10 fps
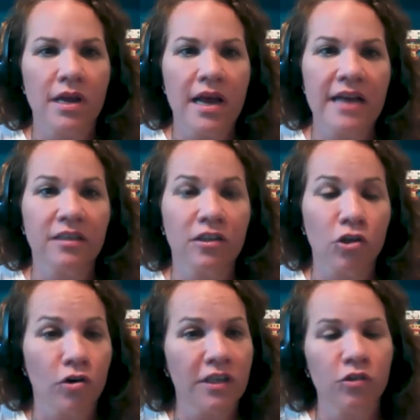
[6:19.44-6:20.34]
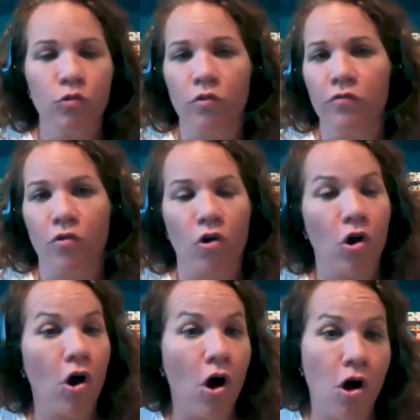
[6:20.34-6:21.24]
as a learning tool for
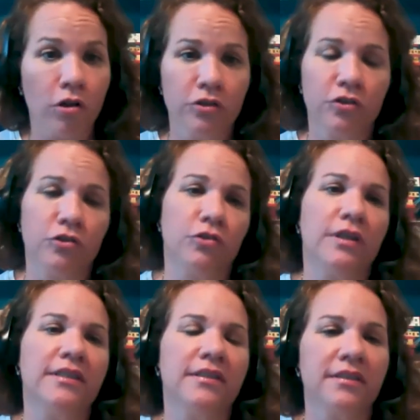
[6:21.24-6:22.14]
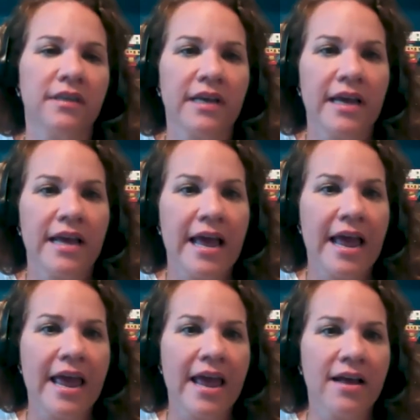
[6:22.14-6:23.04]
all students.
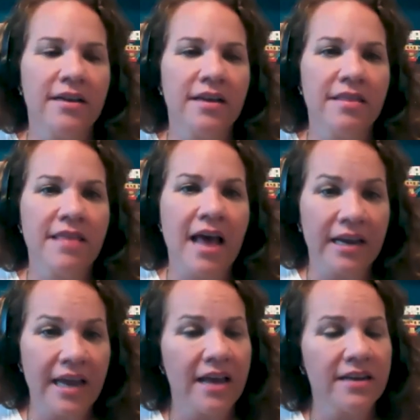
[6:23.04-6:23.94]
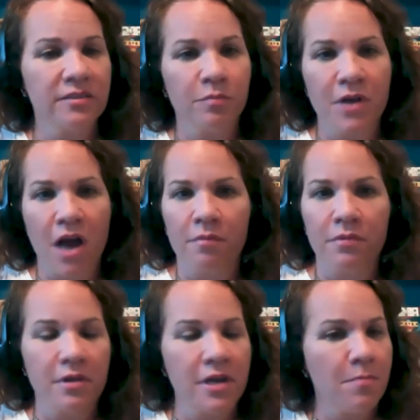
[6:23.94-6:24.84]
And that, again, is
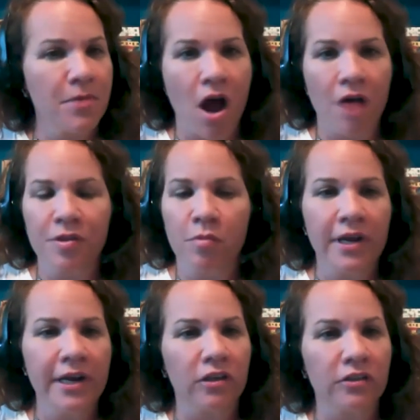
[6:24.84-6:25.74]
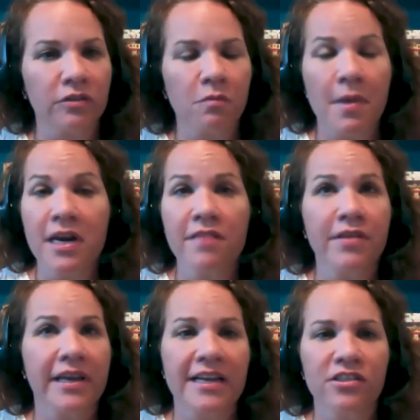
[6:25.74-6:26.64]
beyond the beyond the players. Many of the
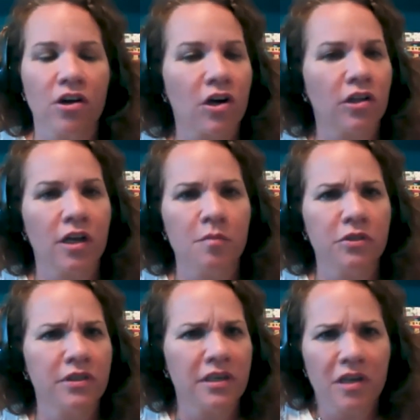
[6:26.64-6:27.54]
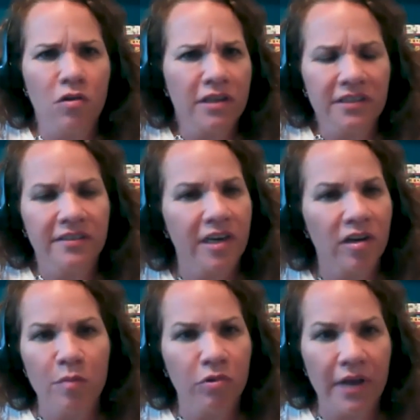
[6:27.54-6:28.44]
kids in our clubs don't
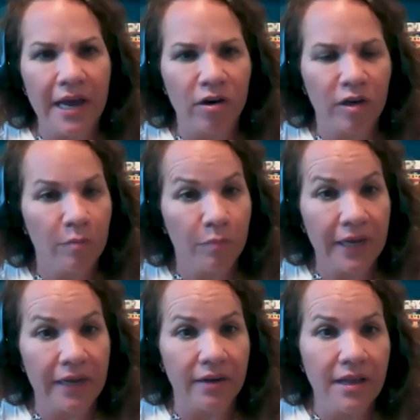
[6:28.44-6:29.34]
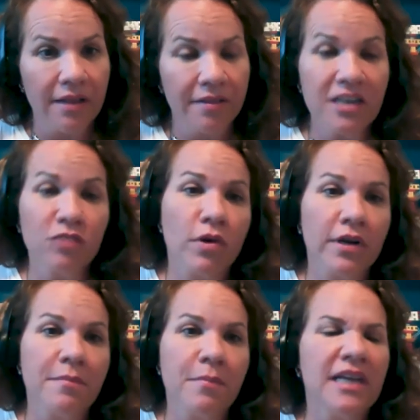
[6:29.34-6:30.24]
necessarily play or compete. They just want
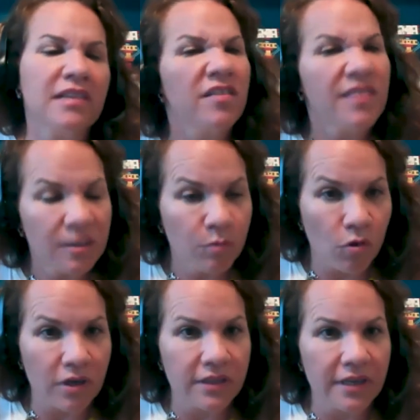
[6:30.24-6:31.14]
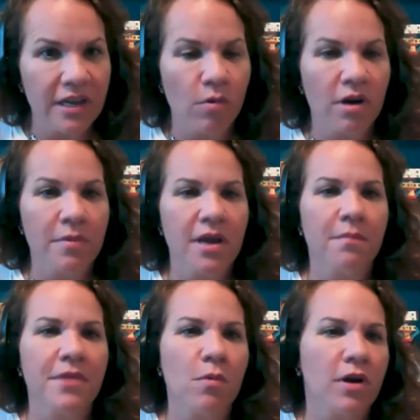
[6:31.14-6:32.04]
to, but they love esports. They want to be, a,
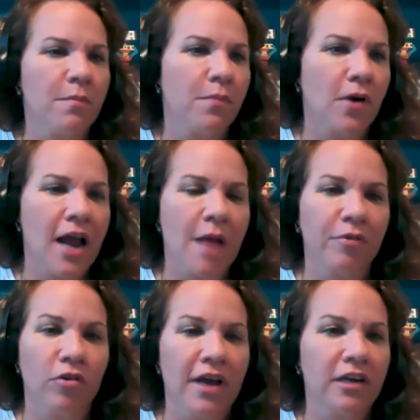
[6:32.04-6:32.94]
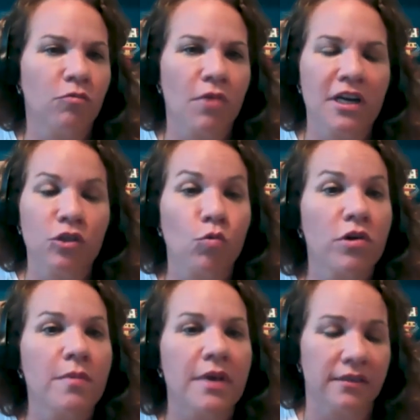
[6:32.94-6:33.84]
they want to perhaps learn how to run a
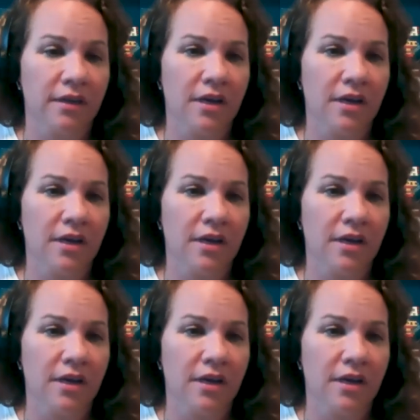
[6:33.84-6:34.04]
tournament,